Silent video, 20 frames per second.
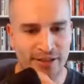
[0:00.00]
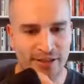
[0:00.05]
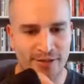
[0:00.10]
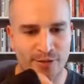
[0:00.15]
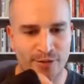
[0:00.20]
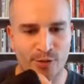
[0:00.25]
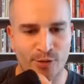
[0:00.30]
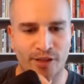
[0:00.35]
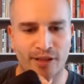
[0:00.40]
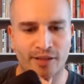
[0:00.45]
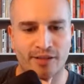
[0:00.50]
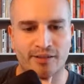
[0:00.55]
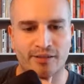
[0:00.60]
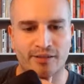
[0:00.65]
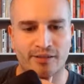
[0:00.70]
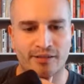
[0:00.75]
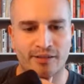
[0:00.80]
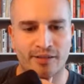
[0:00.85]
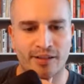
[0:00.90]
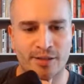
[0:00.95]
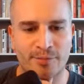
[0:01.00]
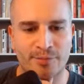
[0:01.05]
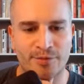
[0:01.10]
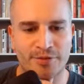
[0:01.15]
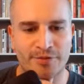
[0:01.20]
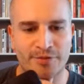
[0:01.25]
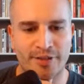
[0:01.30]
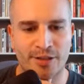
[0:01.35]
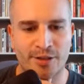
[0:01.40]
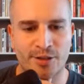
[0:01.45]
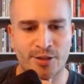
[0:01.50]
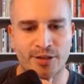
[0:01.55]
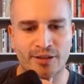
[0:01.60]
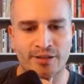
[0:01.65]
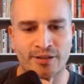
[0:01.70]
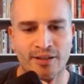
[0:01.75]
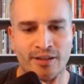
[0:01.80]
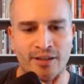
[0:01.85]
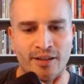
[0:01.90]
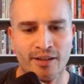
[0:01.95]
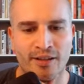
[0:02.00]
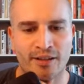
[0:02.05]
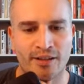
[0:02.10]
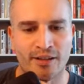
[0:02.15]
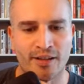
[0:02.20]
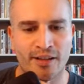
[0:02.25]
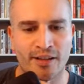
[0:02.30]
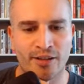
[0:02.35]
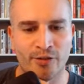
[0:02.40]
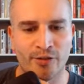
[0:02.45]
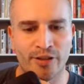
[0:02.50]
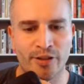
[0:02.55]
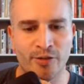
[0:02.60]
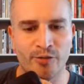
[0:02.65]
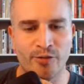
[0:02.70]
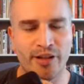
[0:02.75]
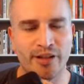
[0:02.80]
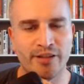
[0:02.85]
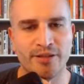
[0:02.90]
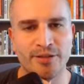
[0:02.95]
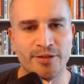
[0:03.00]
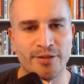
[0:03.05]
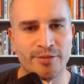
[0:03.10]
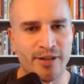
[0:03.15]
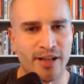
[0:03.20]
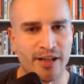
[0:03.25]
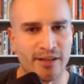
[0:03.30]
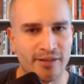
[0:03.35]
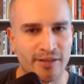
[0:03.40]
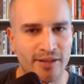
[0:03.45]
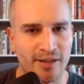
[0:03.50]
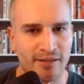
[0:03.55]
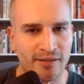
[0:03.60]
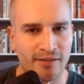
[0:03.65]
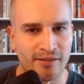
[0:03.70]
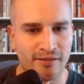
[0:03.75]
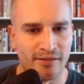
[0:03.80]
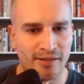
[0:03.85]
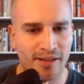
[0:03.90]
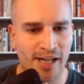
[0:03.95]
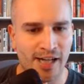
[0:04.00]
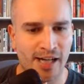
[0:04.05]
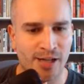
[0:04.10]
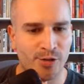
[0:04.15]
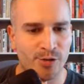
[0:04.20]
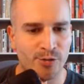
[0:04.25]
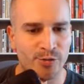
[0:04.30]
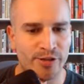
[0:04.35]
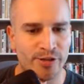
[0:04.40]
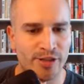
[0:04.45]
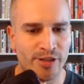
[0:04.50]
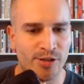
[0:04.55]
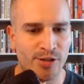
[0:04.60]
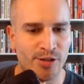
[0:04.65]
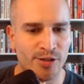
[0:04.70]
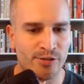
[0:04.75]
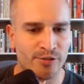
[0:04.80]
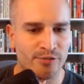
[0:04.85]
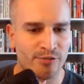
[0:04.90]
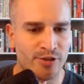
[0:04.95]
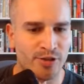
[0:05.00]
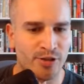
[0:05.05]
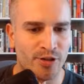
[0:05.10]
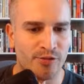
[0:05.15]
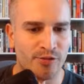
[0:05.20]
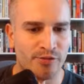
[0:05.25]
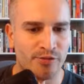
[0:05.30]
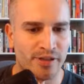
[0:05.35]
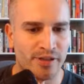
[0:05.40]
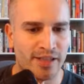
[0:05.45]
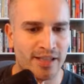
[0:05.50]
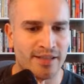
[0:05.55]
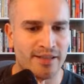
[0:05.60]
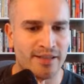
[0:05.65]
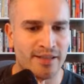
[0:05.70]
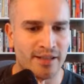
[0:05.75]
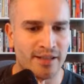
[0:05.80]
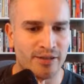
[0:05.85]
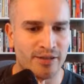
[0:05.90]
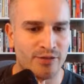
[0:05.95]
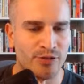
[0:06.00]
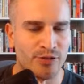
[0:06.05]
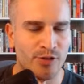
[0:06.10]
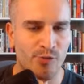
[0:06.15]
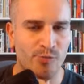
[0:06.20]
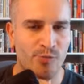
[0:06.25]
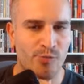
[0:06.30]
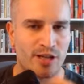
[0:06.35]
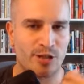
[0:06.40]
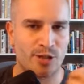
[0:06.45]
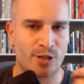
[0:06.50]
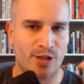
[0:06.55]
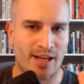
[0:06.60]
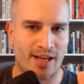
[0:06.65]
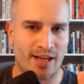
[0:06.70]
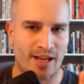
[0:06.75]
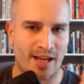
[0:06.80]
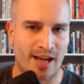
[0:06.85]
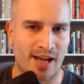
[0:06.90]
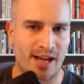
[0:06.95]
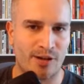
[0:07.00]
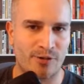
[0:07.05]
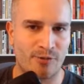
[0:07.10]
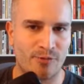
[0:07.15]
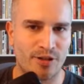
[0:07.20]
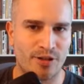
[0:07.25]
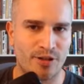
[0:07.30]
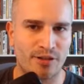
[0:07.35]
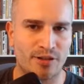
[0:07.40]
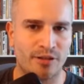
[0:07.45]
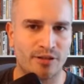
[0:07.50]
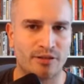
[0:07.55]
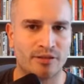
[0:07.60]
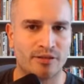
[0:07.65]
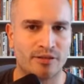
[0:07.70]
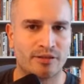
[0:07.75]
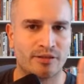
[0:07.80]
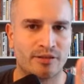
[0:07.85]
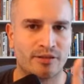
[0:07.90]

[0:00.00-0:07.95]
And that's great observation and great awareness around the actual issue. So is it so much that I will